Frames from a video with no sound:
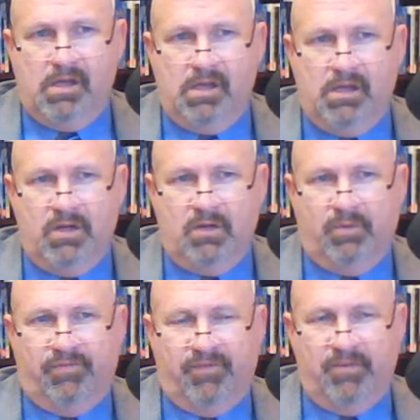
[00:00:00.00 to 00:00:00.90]
With
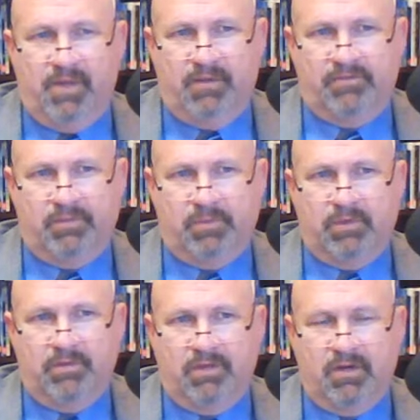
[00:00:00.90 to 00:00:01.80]
females, I'm going
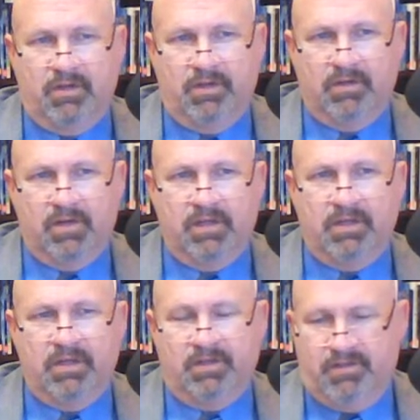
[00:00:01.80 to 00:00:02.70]
to talk here. In
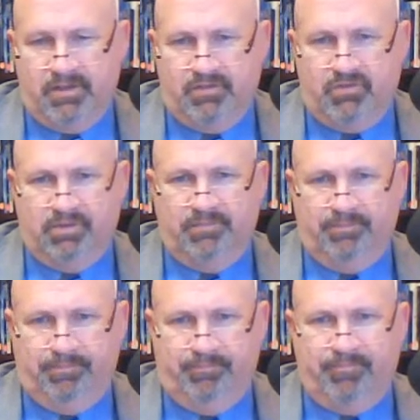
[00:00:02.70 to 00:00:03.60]
addition,
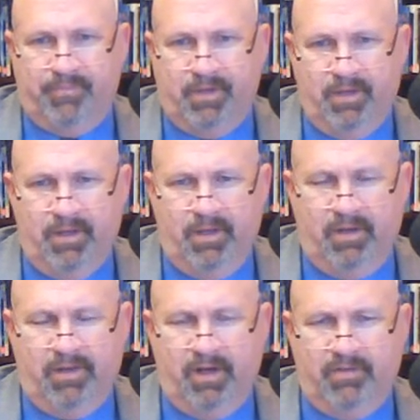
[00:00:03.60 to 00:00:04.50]

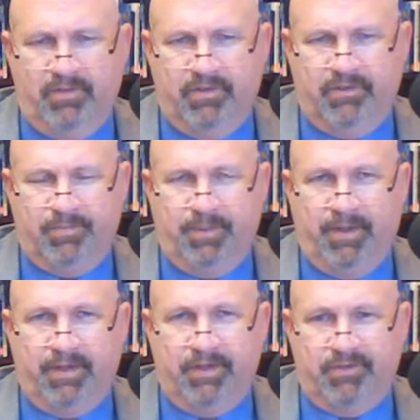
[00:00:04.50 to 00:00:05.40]
they often
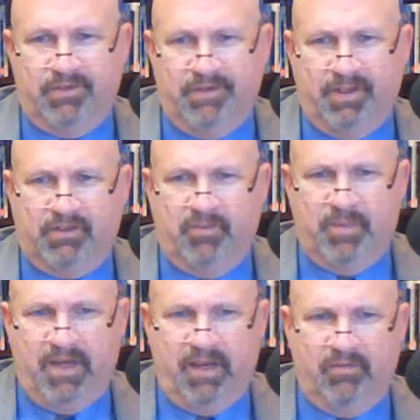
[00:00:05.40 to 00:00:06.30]
display, seductive
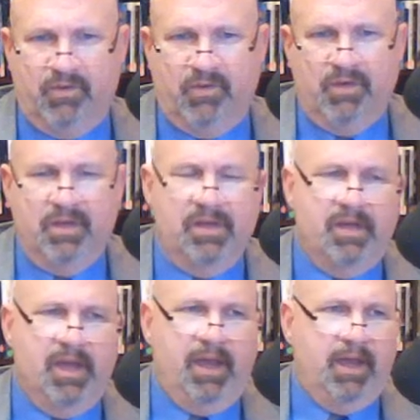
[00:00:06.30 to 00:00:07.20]
behavior
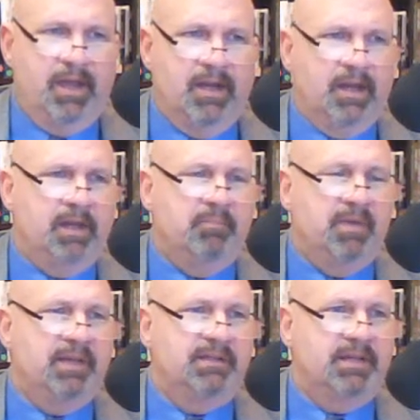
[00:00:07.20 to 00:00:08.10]
and
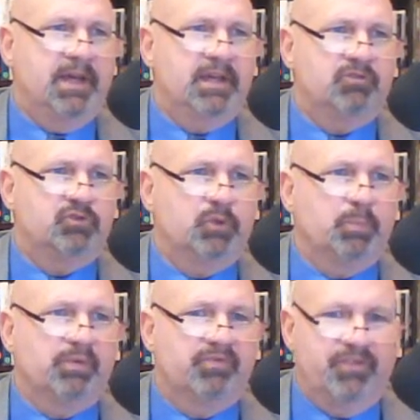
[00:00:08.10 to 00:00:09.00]
maintain
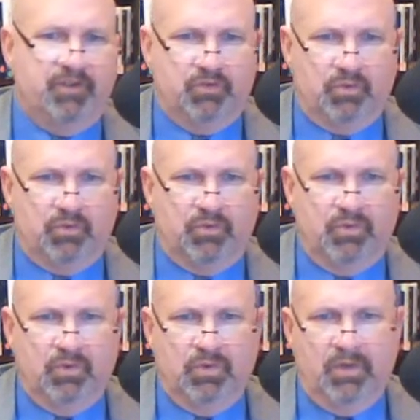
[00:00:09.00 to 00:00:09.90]
superficial
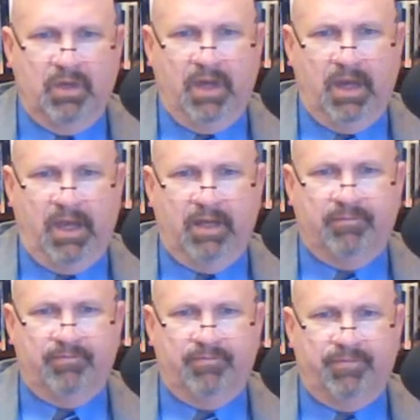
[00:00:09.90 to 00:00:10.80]
and
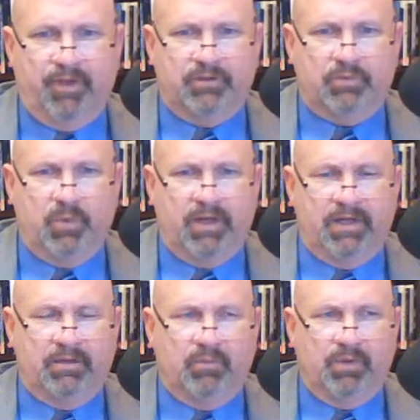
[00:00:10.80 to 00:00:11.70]

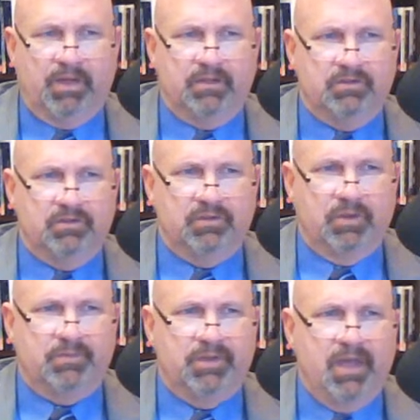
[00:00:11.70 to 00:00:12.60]
fluctuating relationships.